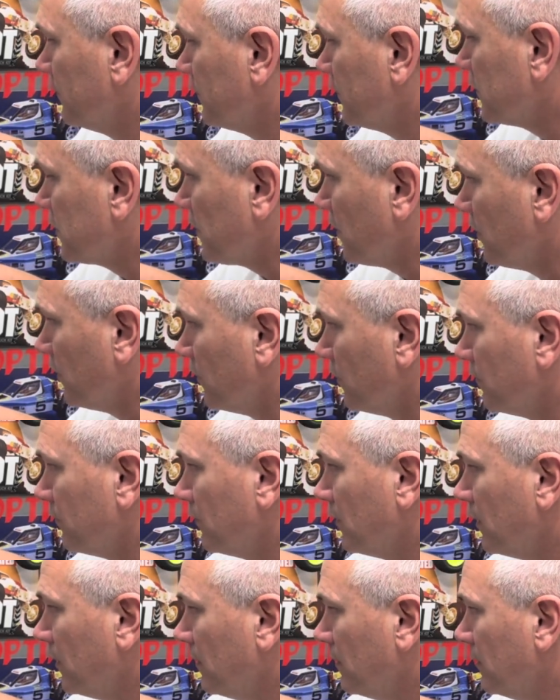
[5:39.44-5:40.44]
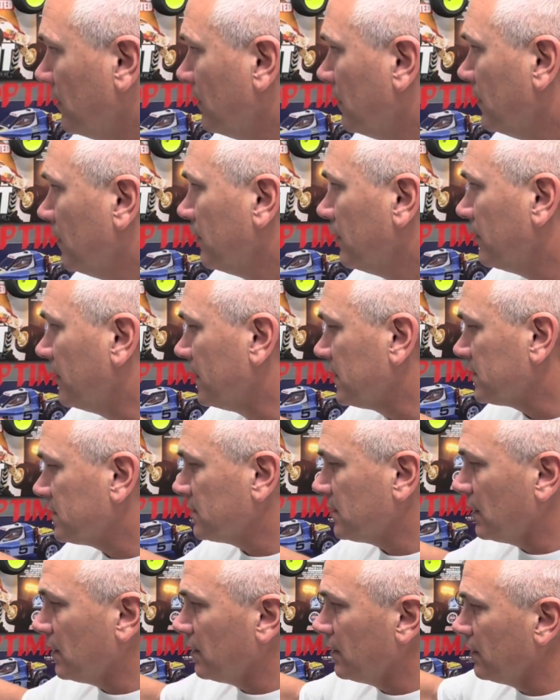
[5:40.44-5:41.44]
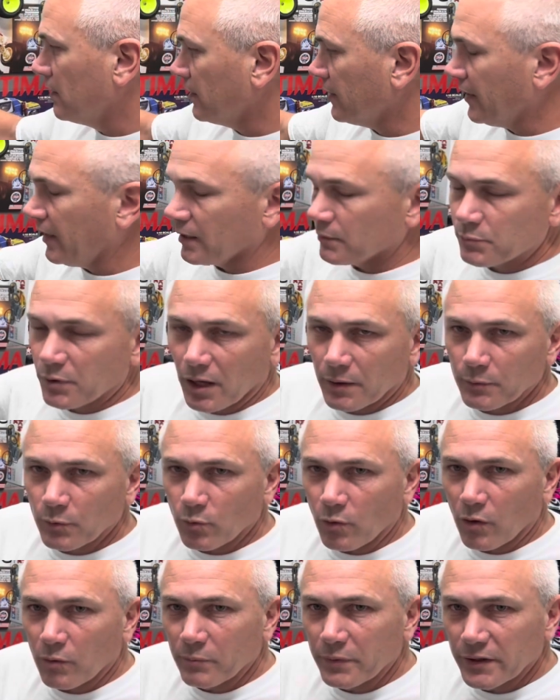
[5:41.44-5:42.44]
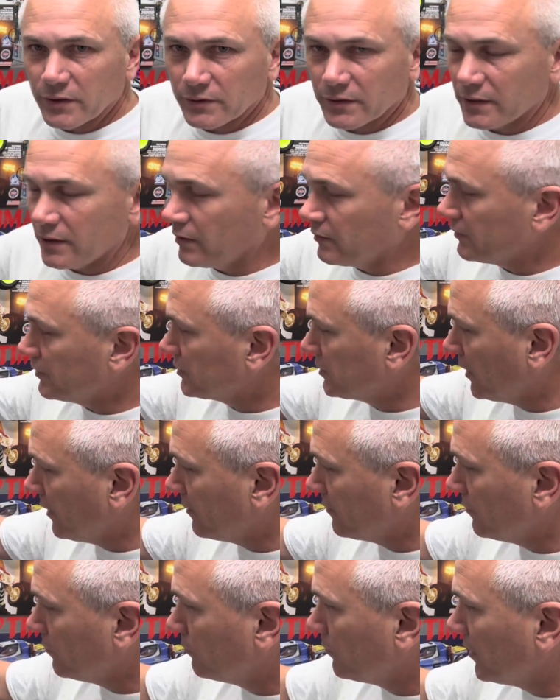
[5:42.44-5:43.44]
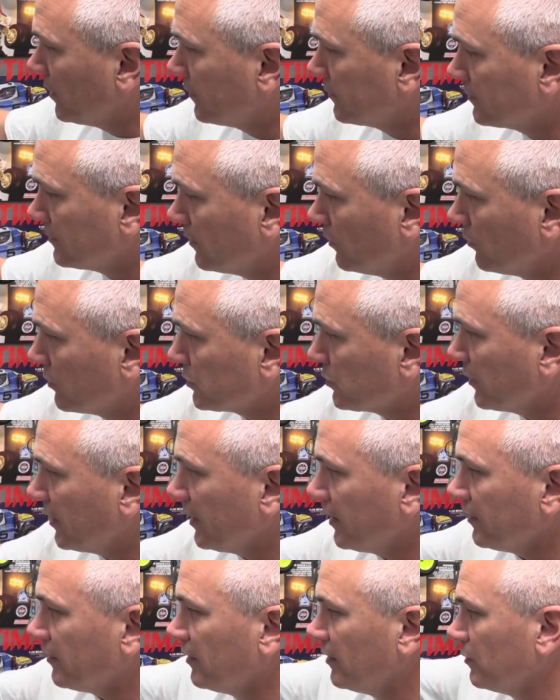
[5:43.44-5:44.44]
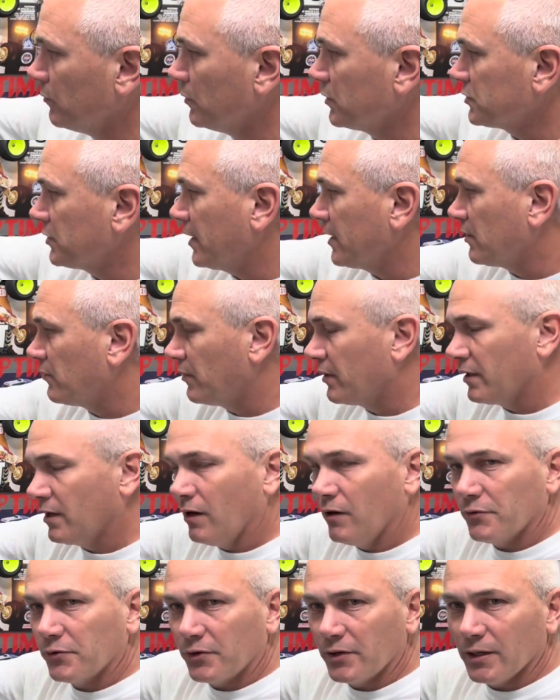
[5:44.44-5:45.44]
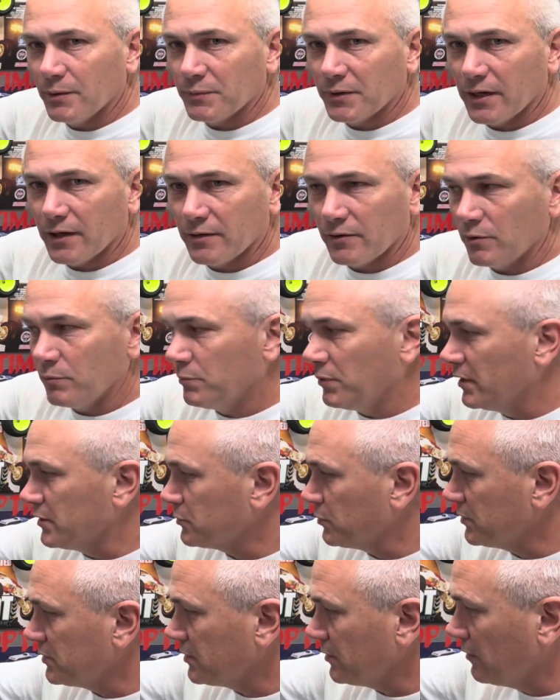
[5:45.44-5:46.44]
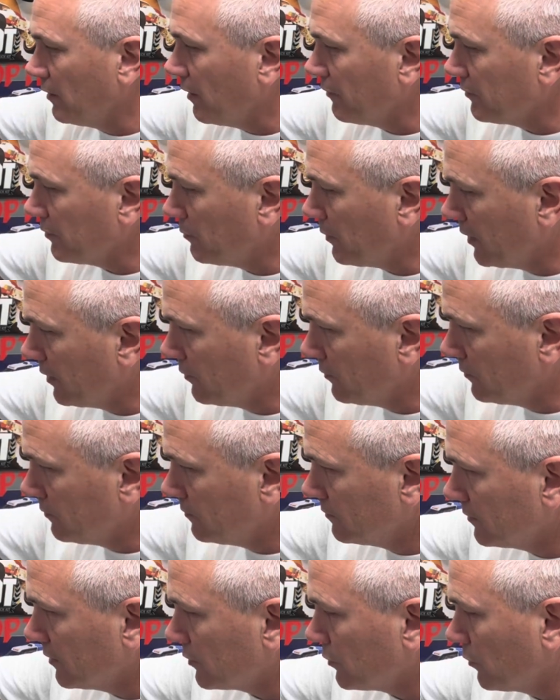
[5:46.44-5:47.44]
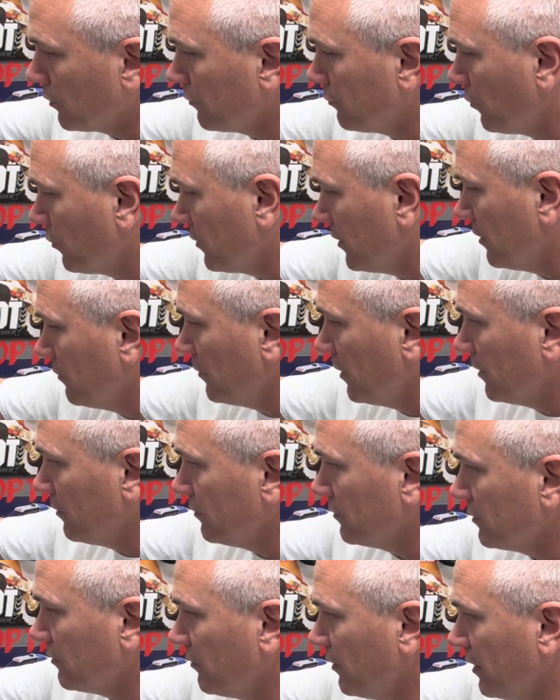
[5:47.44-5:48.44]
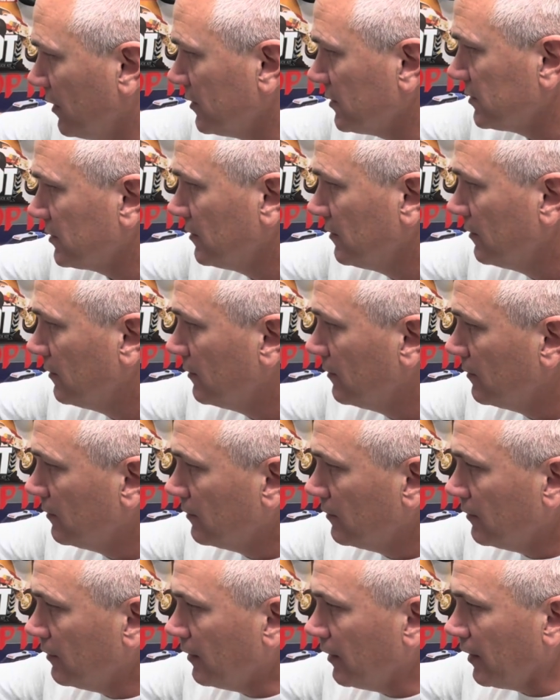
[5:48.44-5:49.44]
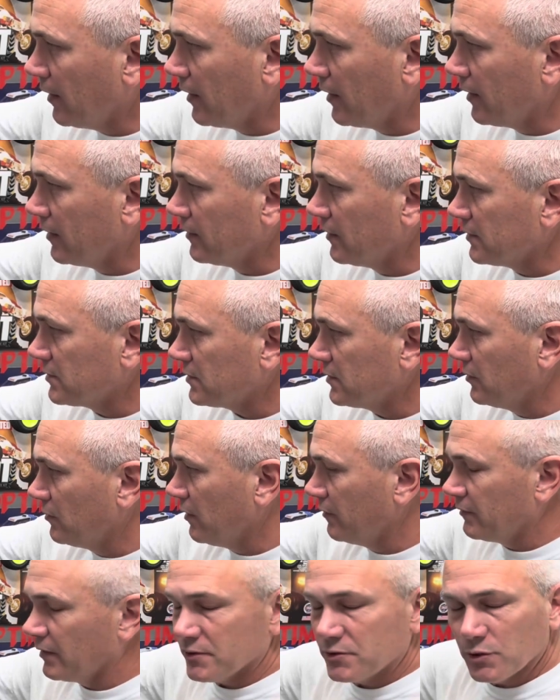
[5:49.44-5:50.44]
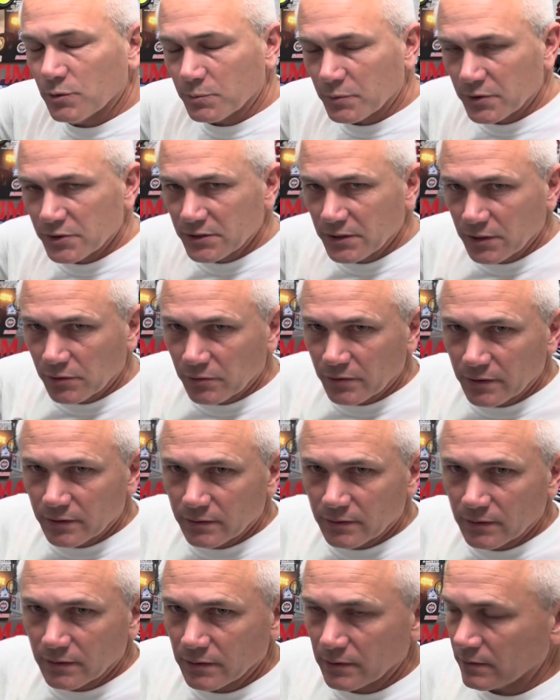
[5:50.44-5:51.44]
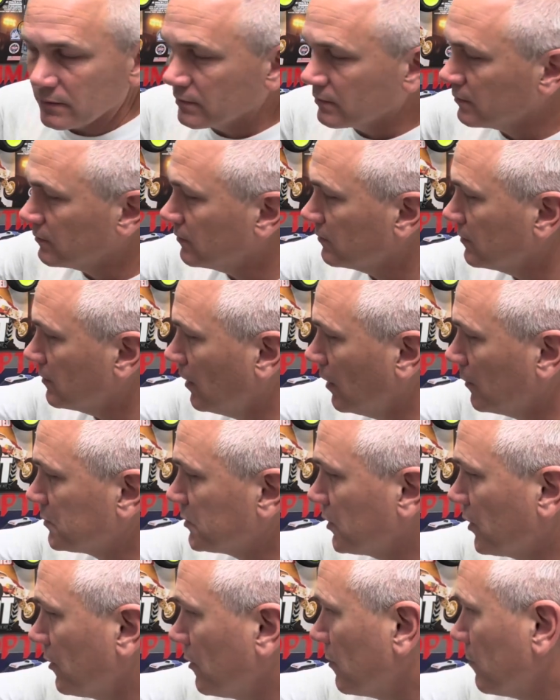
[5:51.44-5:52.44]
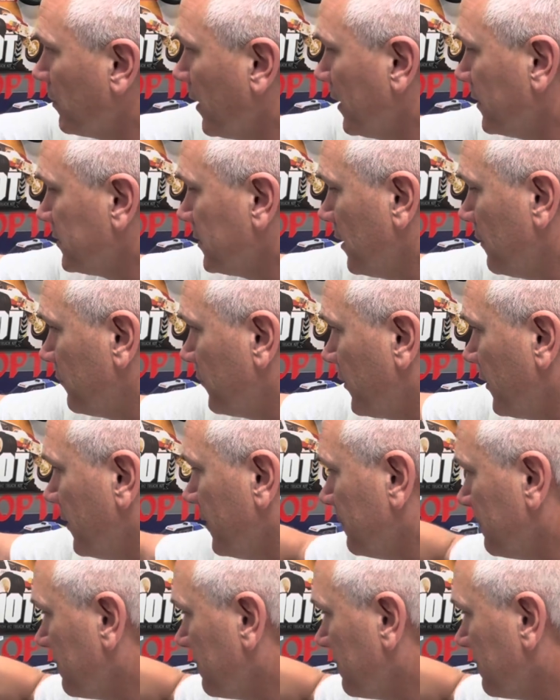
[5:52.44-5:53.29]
So this, again, probably won't build it on the channel, but once we get it done, we'll try to run all three of them together. Plus, we still have the Beetle, the 2014 Beetle to finish. And I still have that super secret, obscure paint job for it.